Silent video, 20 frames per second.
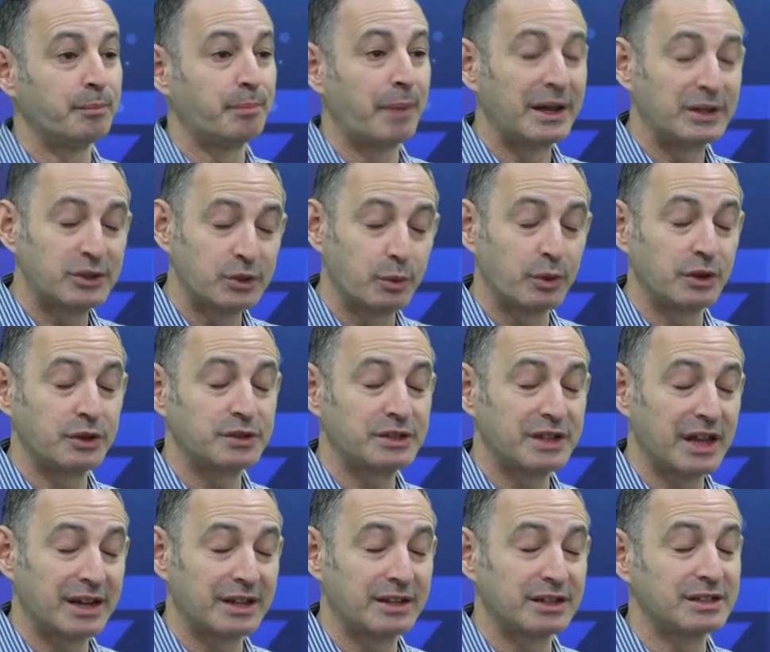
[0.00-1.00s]
based on what you
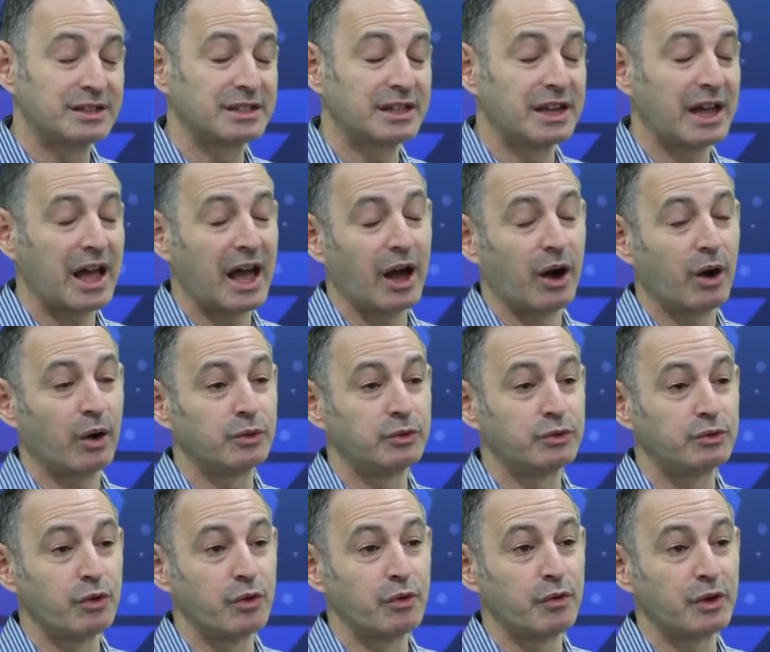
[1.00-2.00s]
said, can see
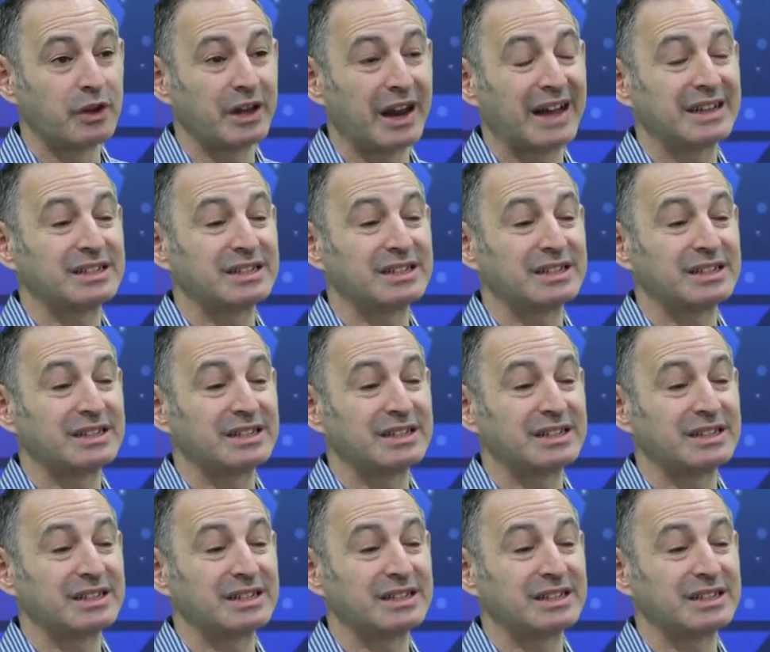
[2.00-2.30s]
how Druva can